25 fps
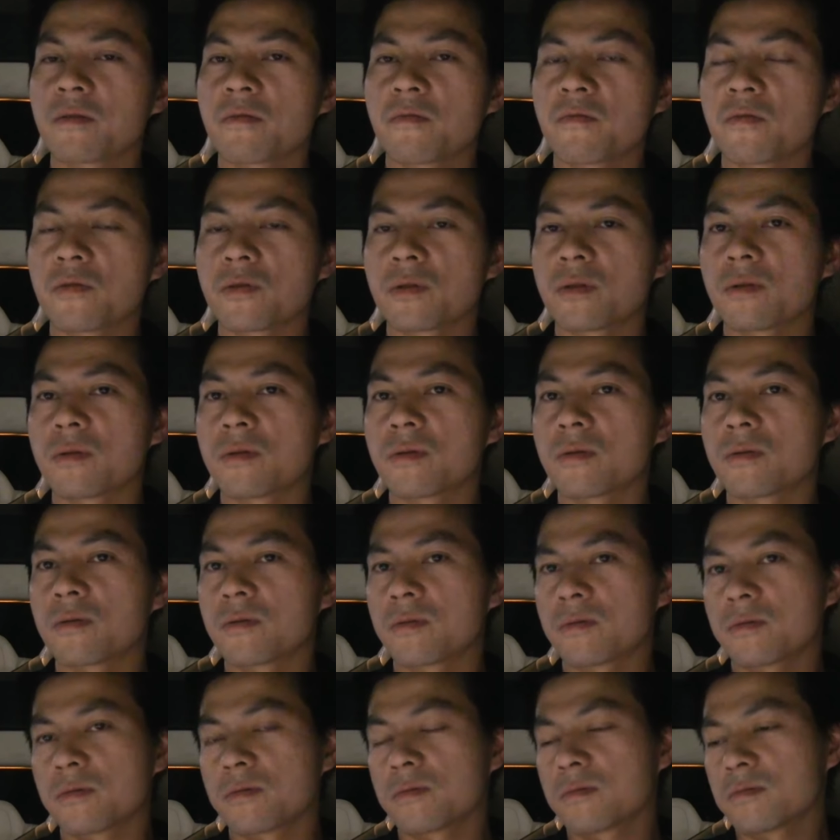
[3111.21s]
for
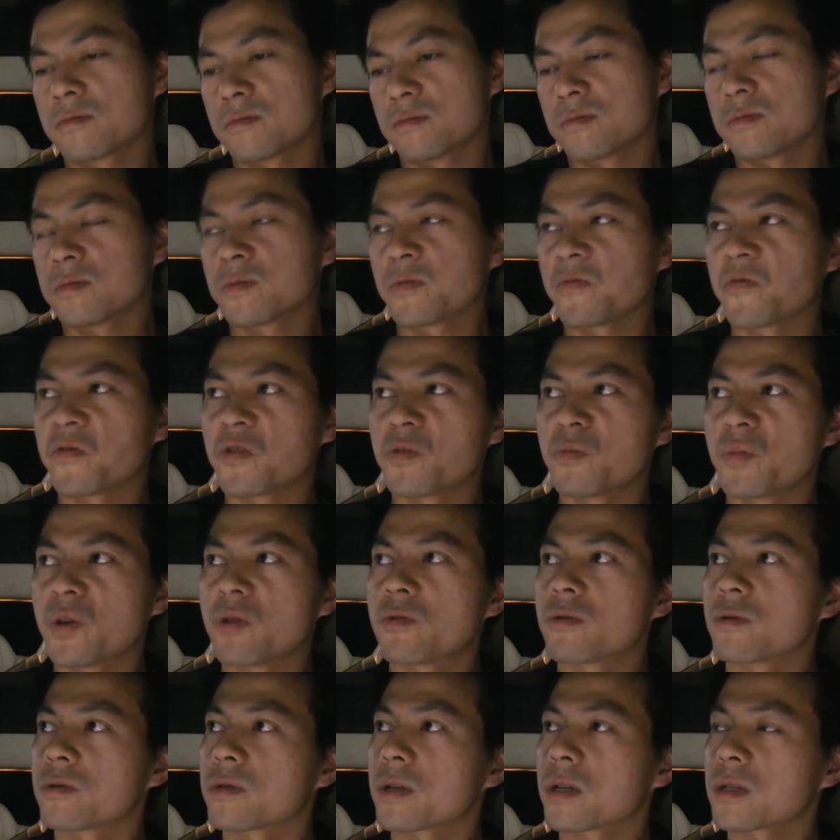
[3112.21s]
the for the
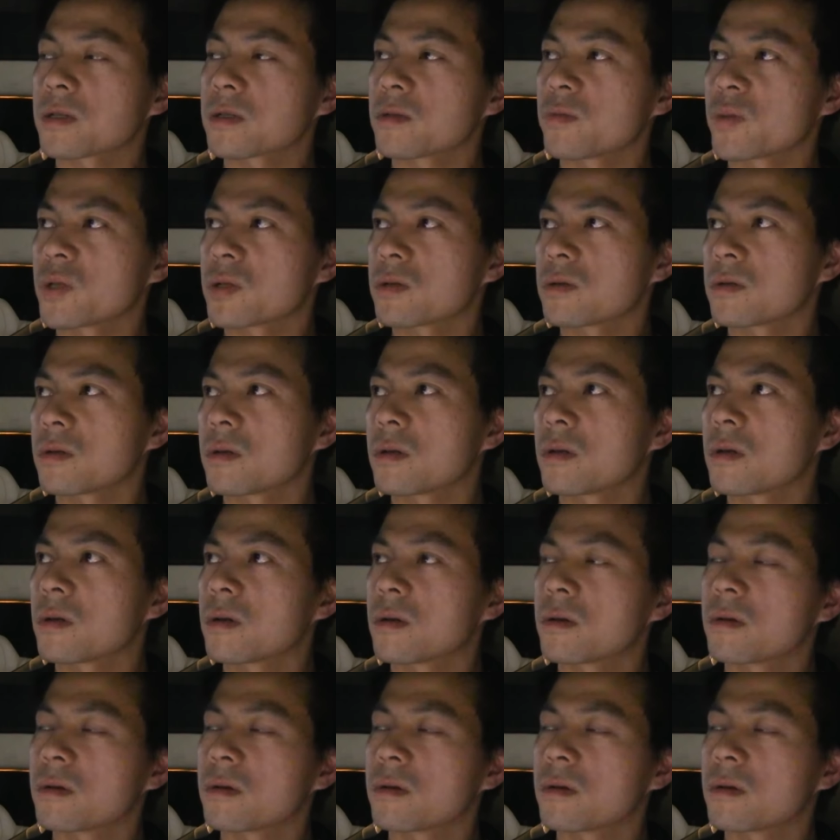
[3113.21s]
mirror, and that's a bit uh,